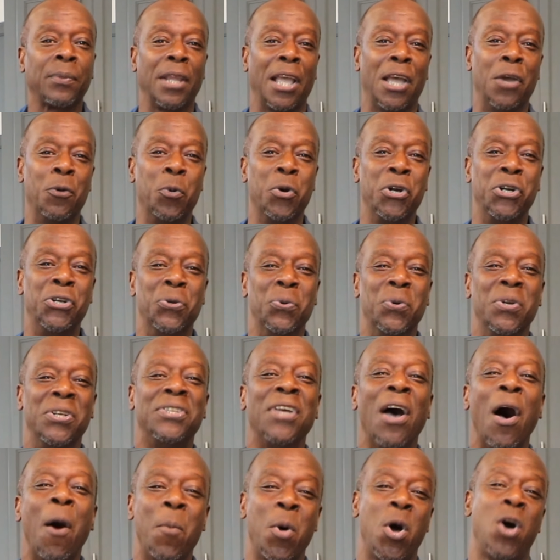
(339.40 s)
and we're doing
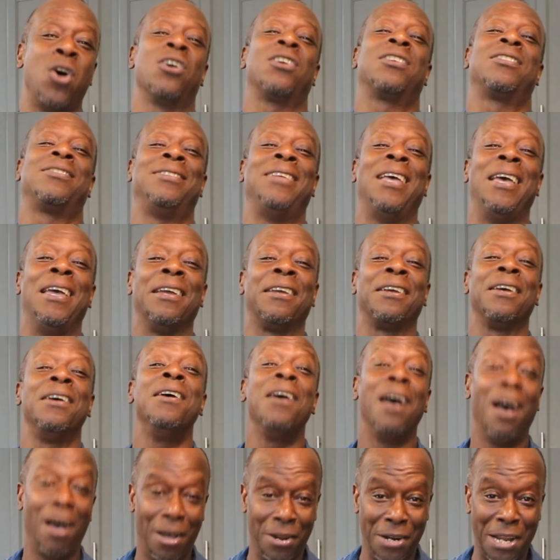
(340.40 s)
tomahawk steak
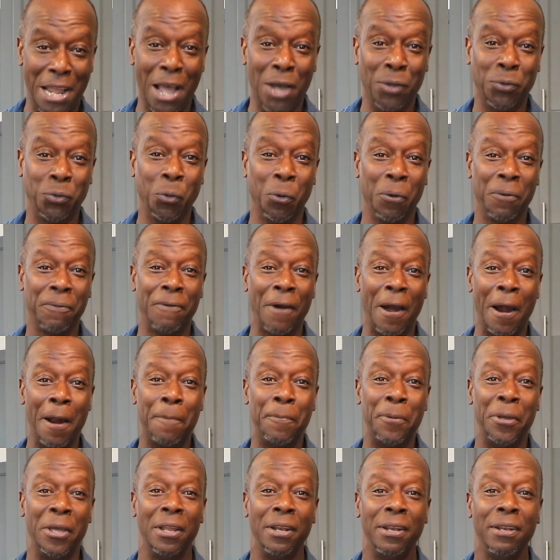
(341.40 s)
on the outdoor fire
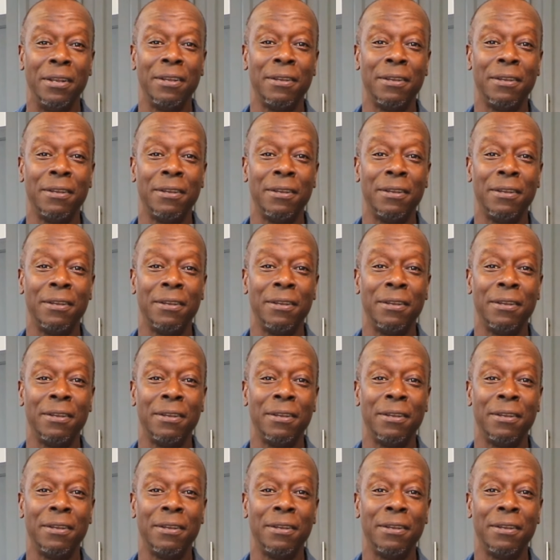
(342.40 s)
pit.